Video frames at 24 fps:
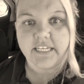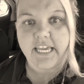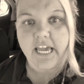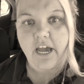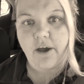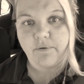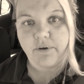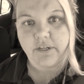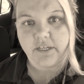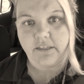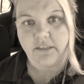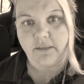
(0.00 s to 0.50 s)

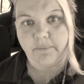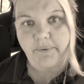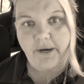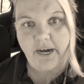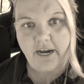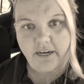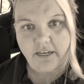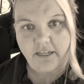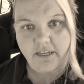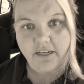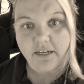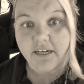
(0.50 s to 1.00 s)
counting in the
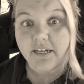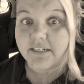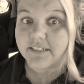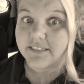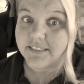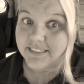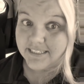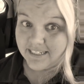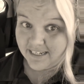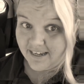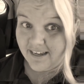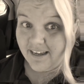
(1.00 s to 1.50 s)
body
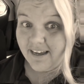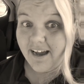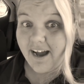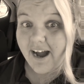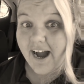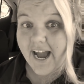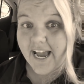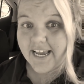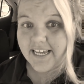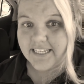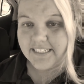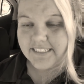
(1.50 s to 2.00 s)
because
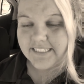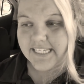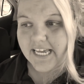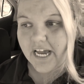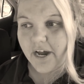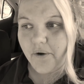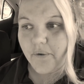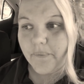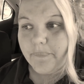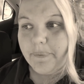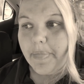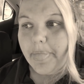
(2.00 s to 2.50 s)
I can
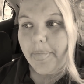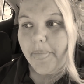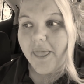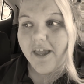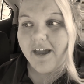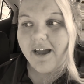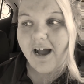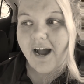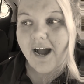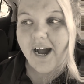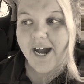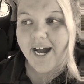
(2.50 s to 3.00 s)
tell.
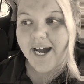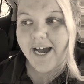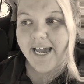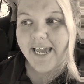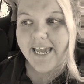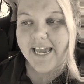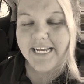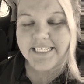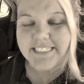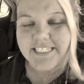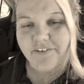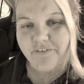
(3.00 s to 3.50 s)

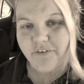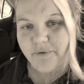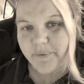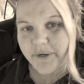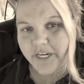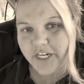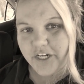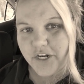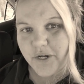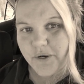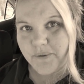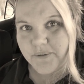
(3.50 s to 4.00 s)
As
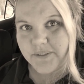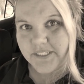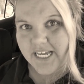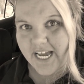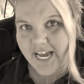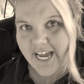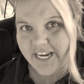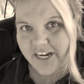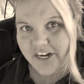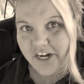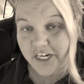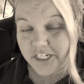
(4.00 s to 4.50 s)
everybody knows,
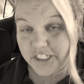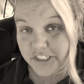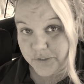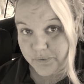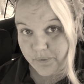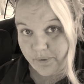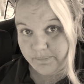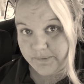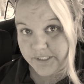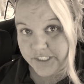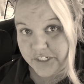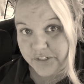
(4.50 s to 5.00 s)
I got a
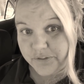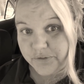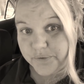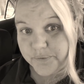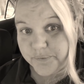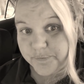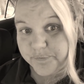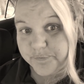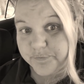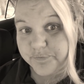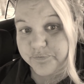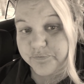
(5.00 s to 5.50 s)

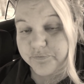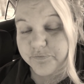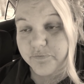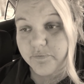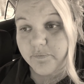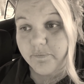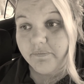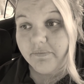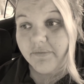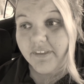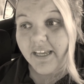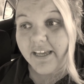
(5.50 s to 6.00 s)
swimsuit
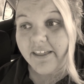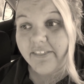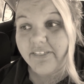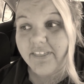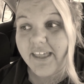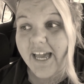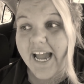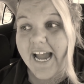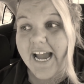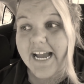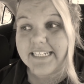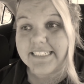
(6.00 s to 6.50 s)

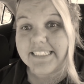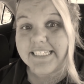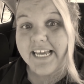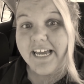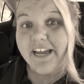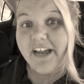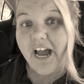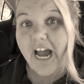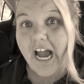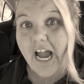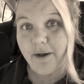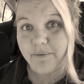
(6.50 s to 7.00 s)
that
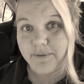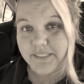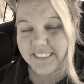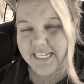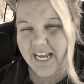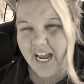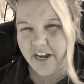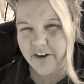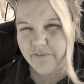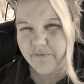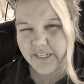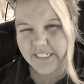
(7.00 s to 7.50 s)
I was
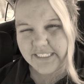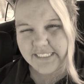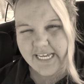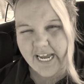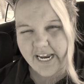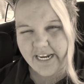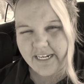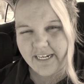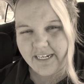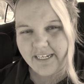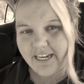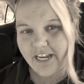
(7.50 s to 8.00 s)
kind of
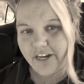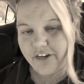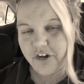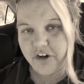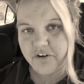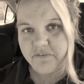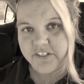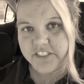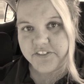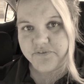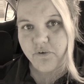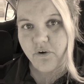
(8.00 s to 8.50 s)
excited yet
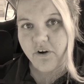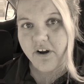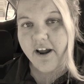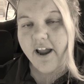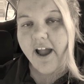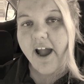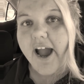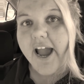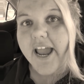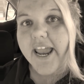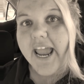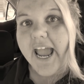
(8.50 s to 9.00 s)
nervous for.
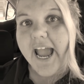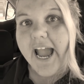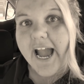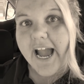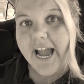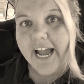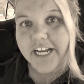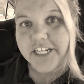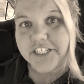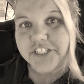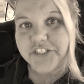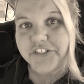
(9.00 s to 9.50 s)
I
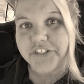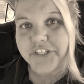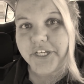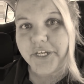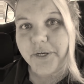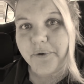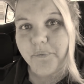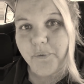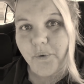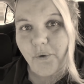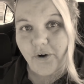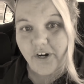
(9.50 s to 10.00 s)

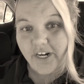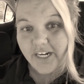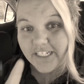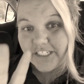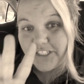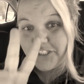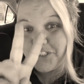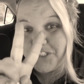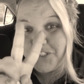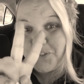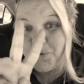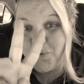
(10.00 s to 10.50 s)
actually wore it
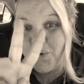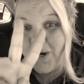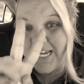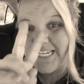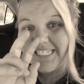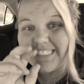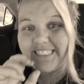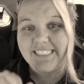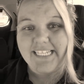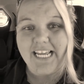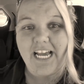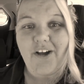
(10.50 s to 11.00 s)

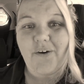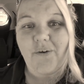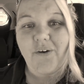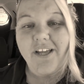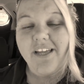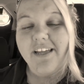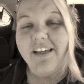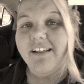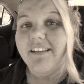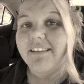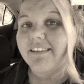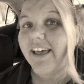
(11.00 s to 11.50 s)
twice now,
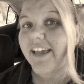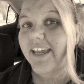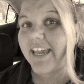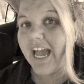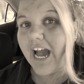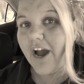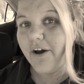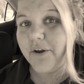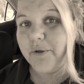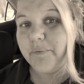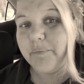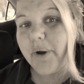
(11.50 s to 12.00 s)
like
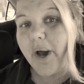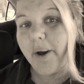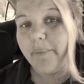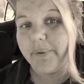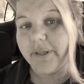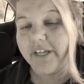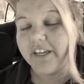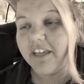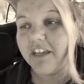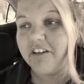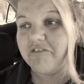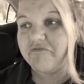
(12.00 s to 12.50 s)
out in
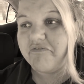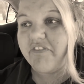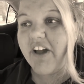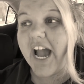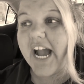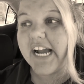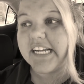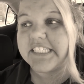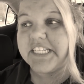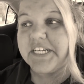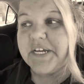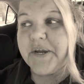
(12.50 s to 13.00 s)
public. In
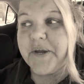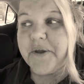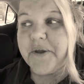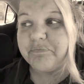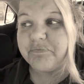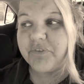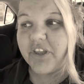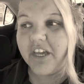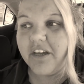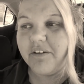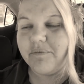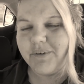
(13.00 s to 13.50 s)
fact,
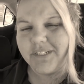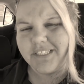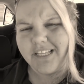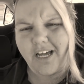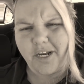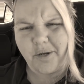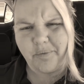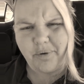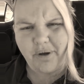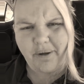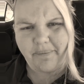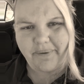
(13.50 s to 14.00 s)
well,
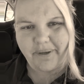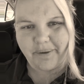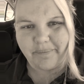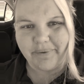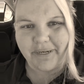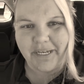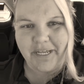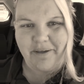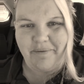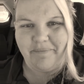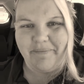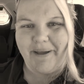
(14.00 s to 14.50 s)
not in public,
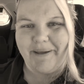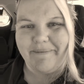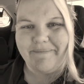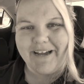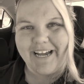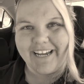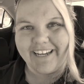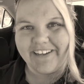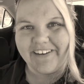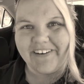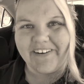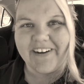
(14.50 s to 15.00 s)
but in my
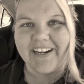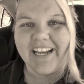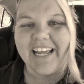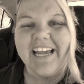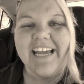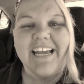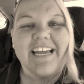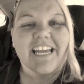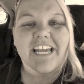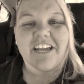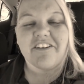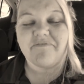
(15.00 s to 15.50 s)
backyard.
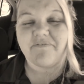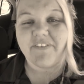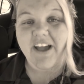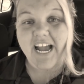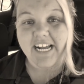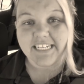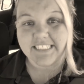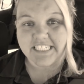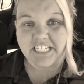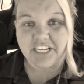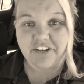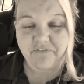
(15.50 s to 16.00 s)
In
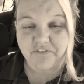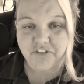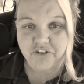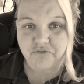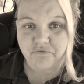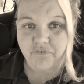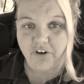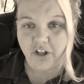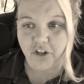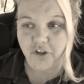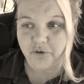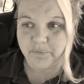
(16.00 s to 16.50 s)
fact, if you
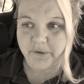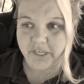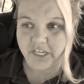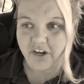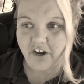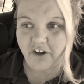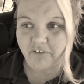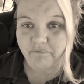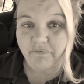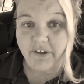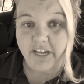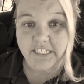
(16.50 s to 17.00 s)
follow me
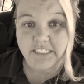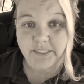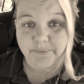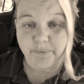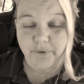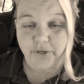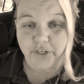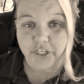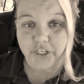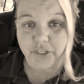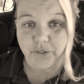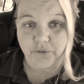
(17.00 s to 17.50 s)
on
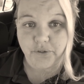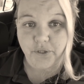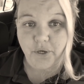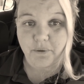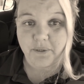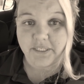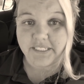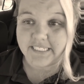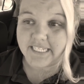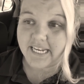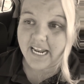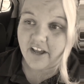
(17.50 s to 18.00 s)
Facebook, you'll
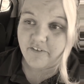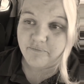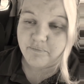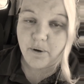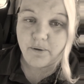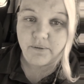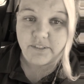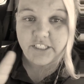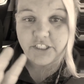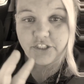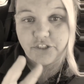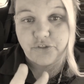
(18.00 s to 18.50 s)
notice that I've
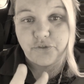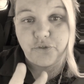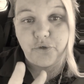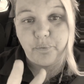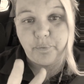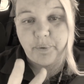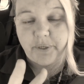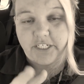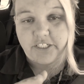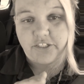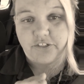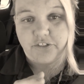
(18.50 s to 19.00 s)
posted 2
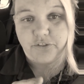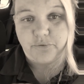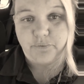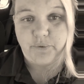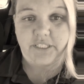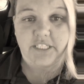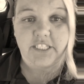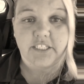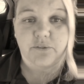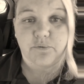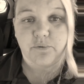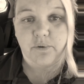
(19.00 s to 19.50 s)
pictures
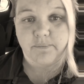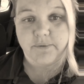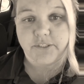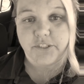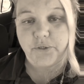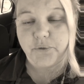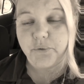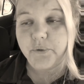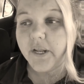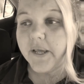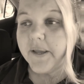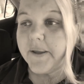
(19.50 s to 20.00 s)
with the
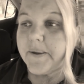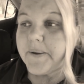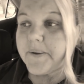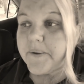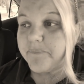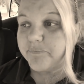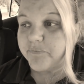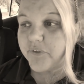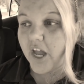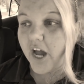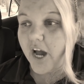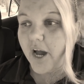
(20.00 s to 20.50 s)
swimsuit,
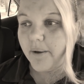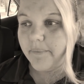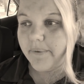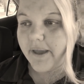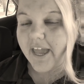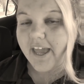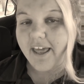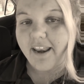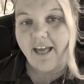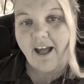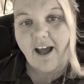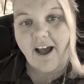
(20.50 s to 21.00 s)

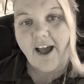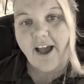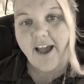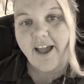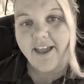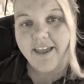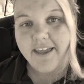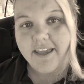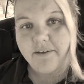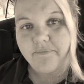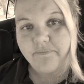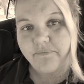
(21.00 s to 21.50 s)
and
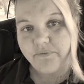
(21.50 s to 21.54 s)
I am